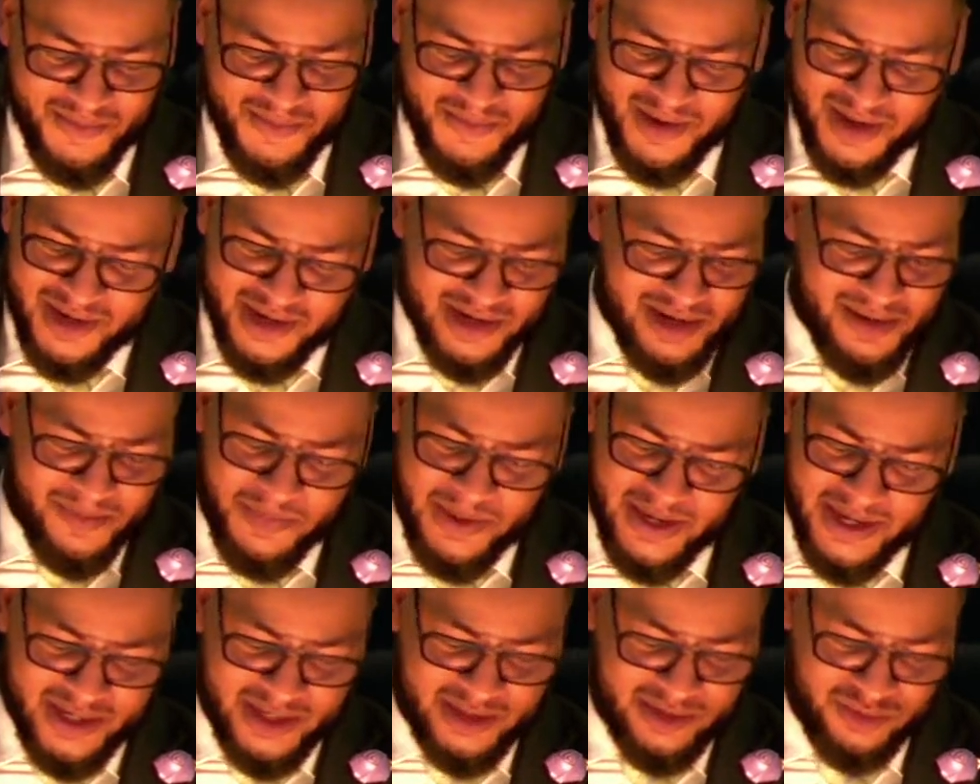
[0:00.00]
One of the
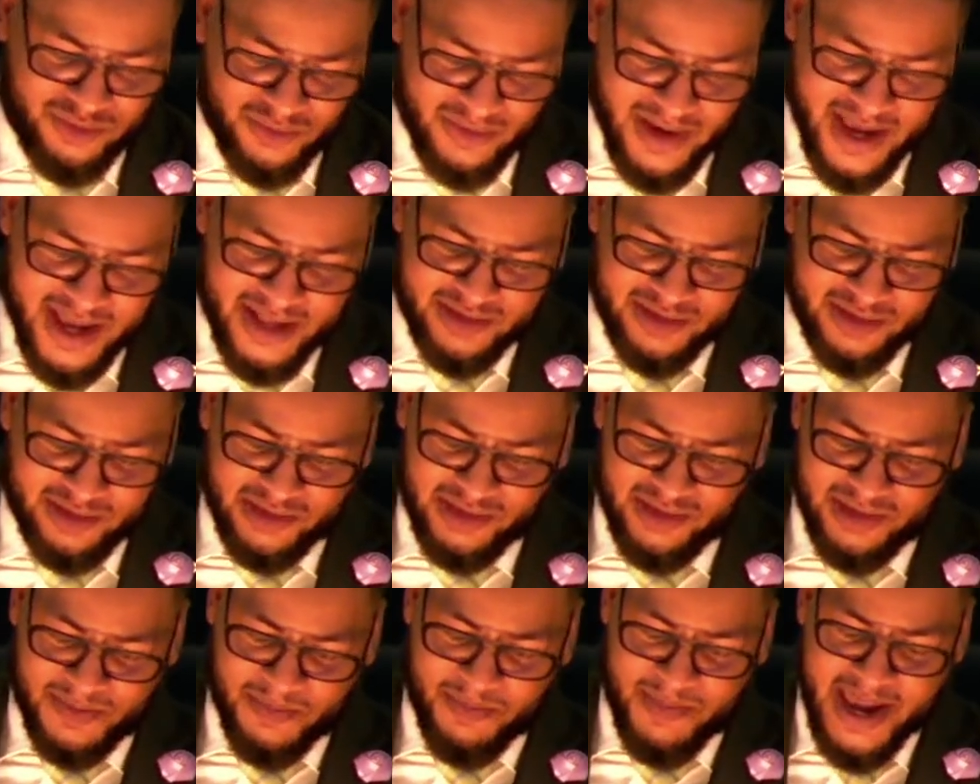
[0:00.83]
biggest threats
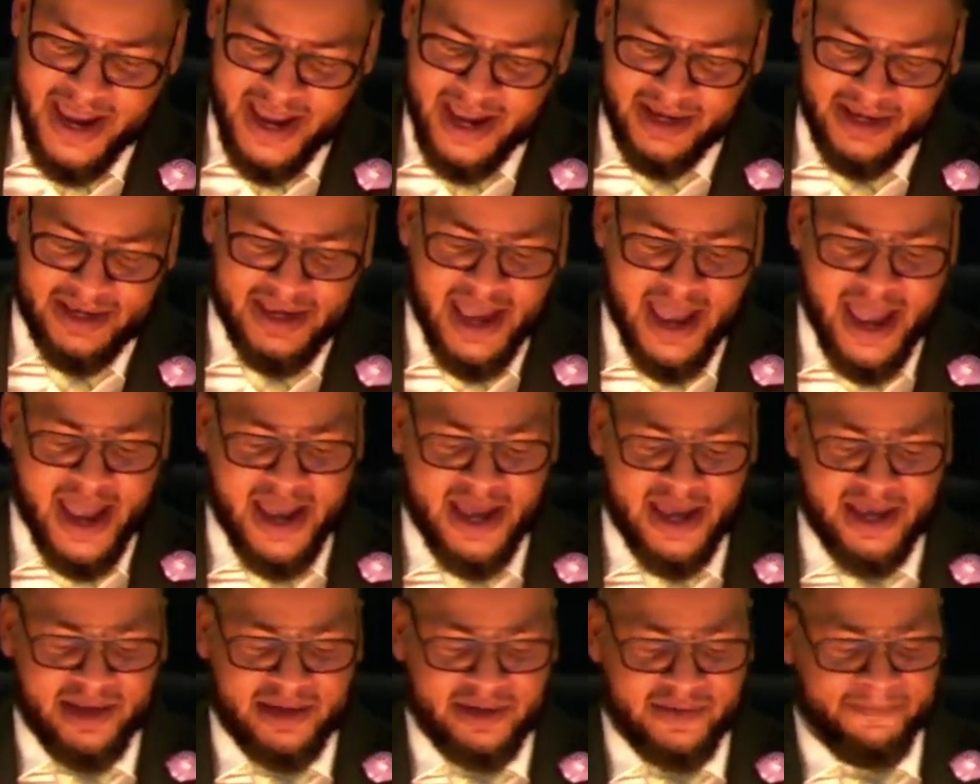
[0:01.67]
to
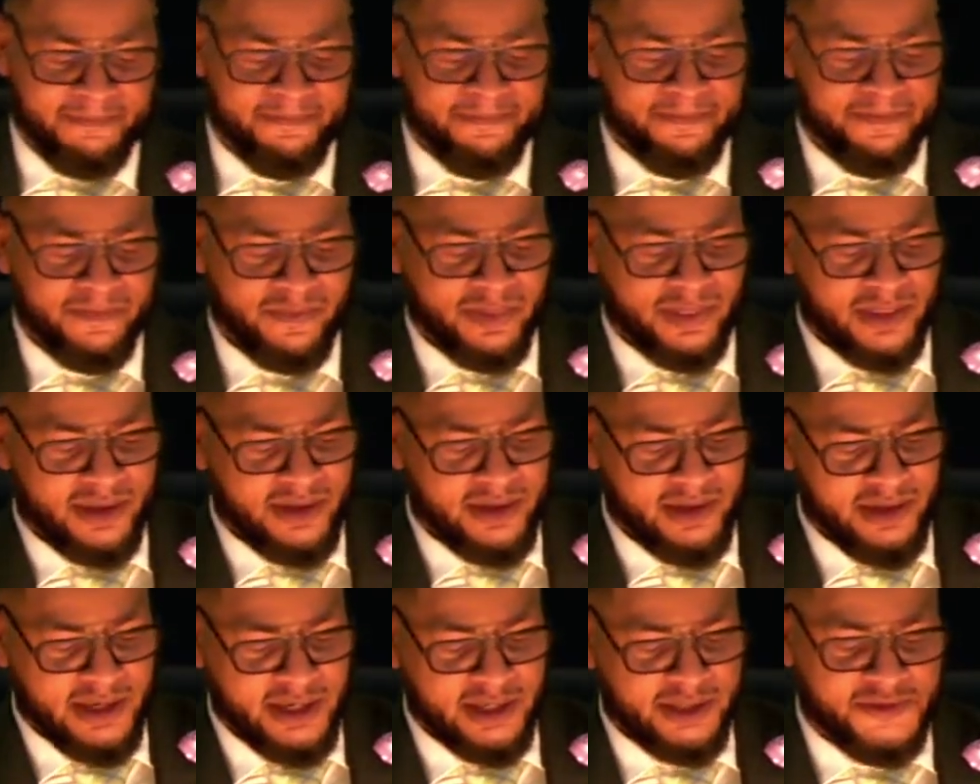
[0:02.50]
mankind
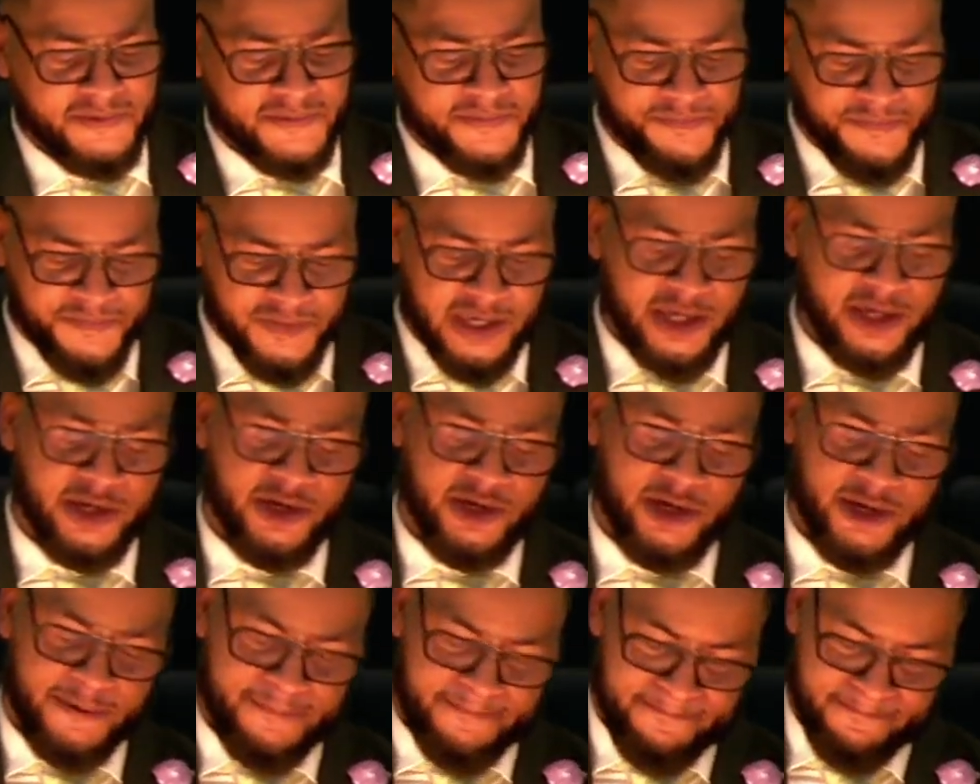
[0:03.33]
is
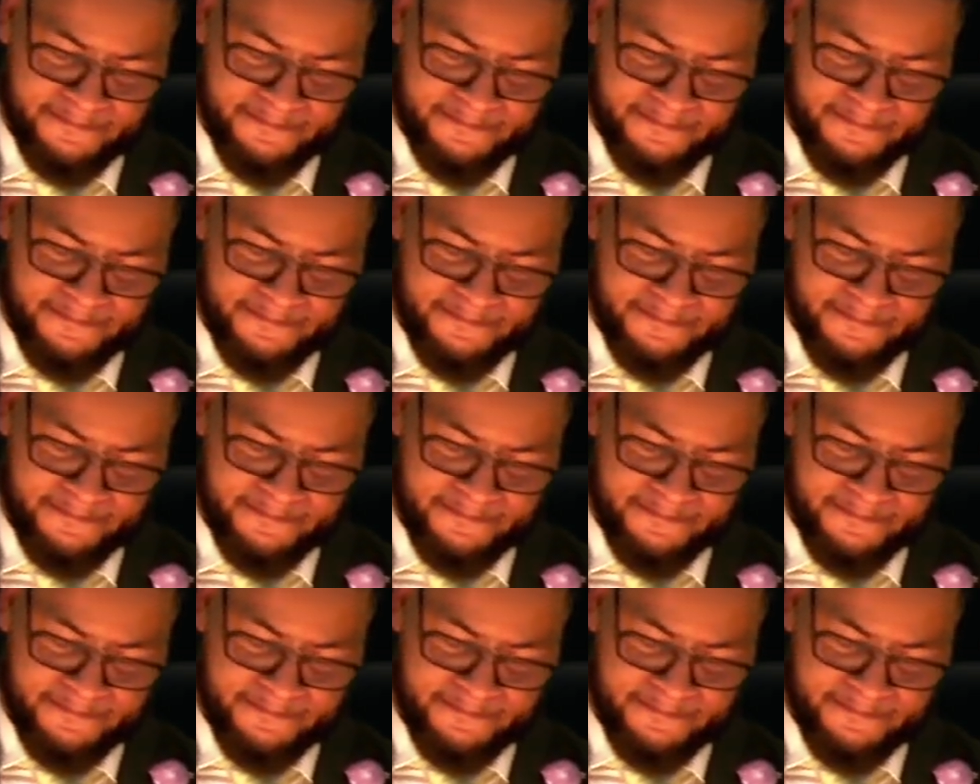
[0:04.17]
fear,